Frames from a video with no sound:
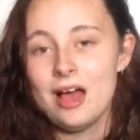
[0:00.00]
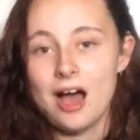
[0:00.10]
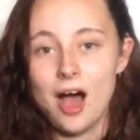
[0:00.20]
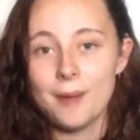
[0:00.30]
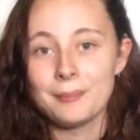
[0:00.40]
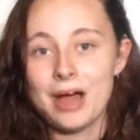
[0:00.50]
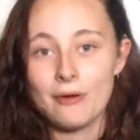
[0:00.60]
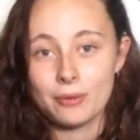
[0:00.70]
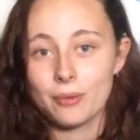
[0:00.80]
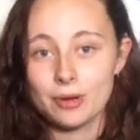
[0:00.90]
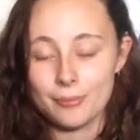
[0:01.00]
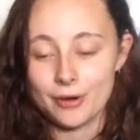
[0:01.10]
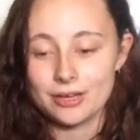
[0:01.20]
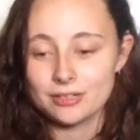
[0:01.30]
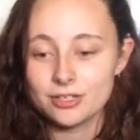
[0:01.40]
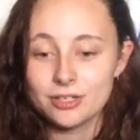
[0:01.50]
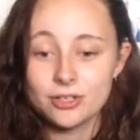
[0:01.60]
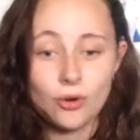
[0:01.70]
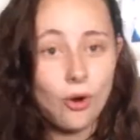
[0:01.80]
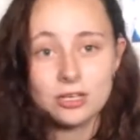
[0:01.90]
I always want to preach,
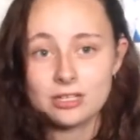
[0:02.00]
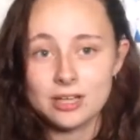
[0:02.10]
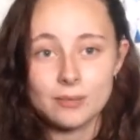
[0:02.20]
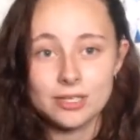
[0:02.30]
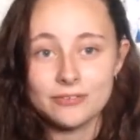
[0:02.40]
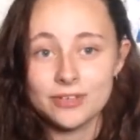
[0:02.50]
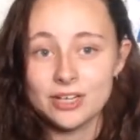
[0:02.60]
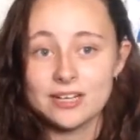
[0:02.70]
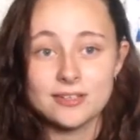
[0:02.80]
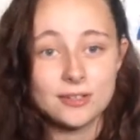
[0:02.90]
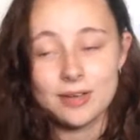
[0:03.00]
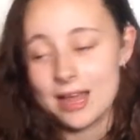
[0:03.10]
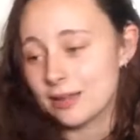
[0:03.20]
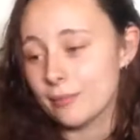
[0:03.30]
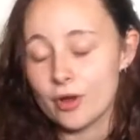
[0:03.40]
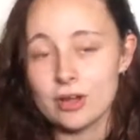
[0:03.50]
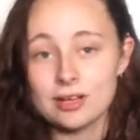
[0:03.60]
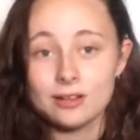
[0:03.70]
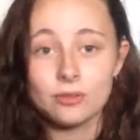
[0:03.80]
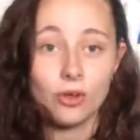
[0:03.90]
talk to someone if you need to, take a break,
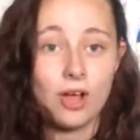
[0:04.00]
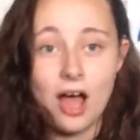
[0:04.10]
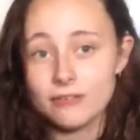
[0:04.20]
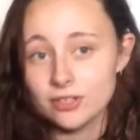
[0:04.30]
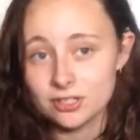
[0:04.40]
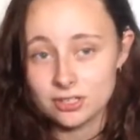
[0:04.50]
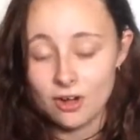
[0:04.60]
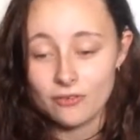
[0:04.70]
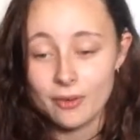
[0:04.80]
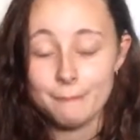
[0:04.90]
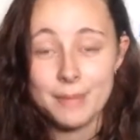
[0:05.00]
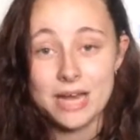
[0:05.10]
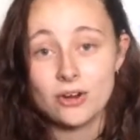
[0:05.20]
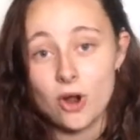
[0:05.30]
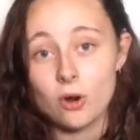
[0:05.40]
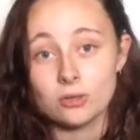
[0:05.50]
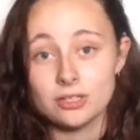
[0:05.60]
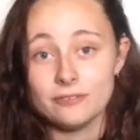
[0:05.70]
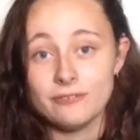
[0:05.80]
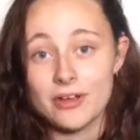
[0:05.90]
look after yourself. Mental health
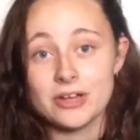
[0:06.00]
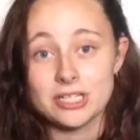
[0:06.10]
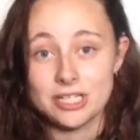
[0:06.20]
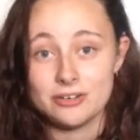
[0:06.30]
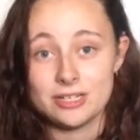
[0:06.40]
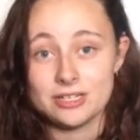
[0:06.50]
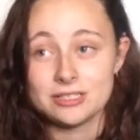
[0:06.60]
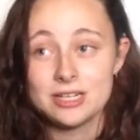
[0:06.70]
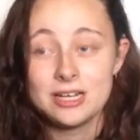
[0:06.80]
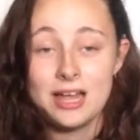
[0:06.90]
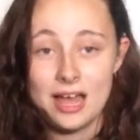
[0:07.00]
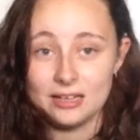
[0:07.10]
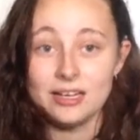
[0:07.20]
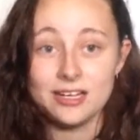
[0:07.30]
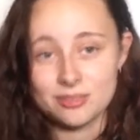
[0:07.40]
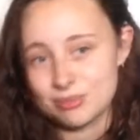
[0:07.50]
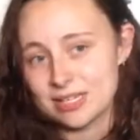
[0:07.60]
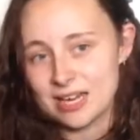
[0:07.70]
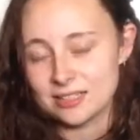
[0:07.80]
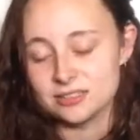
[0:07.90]
is very serious and needs to be
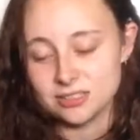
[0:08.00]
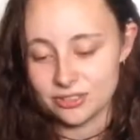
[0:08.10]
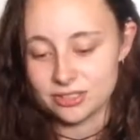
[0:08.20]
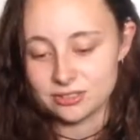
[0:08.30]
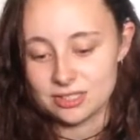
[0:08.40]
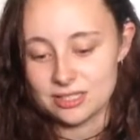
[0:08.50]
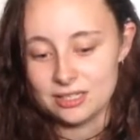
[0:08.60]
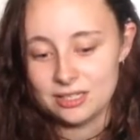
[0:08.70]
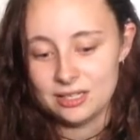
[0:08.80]
taken seriously.